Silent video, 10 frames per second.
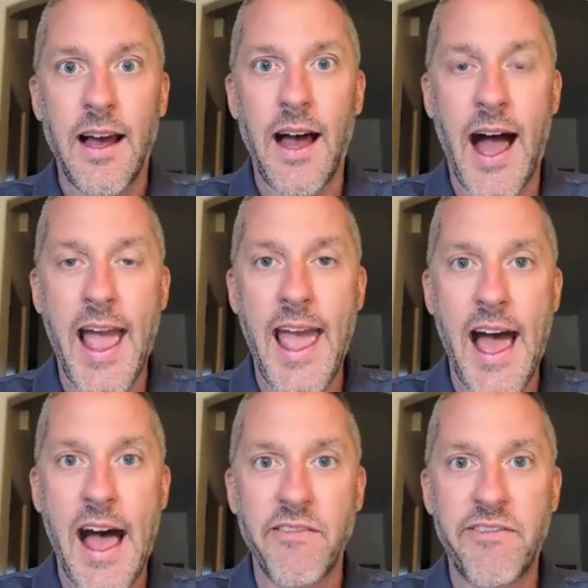I
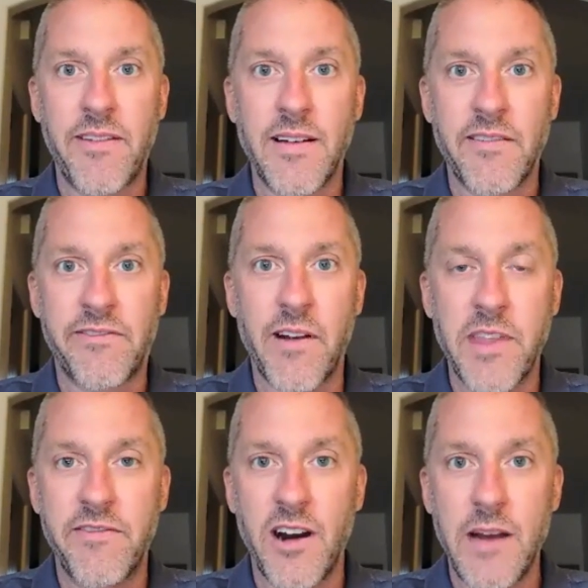have, from
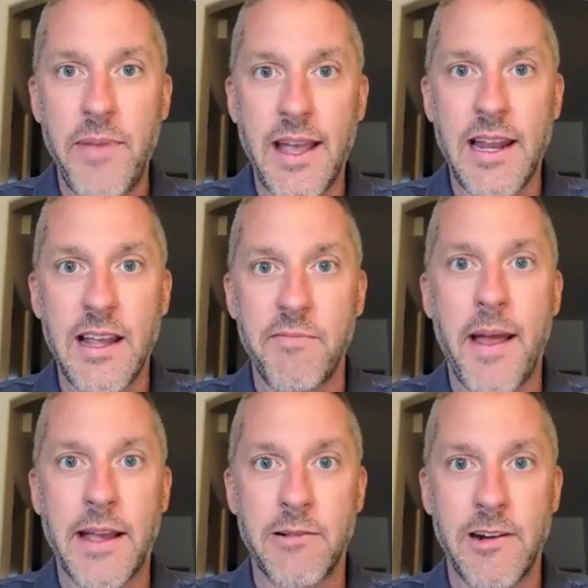the very beginning of
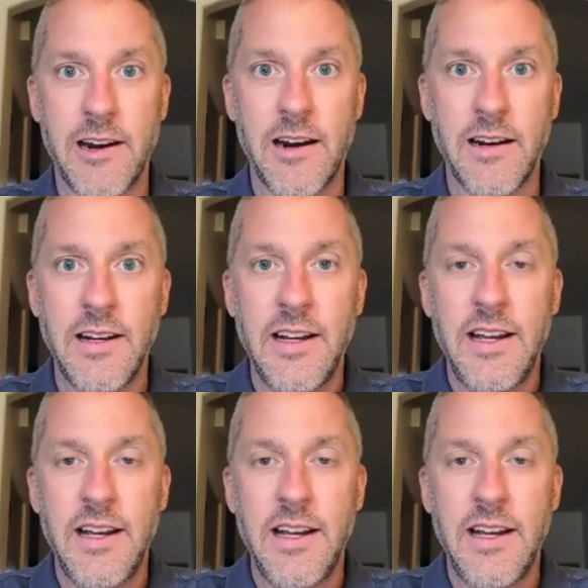my career,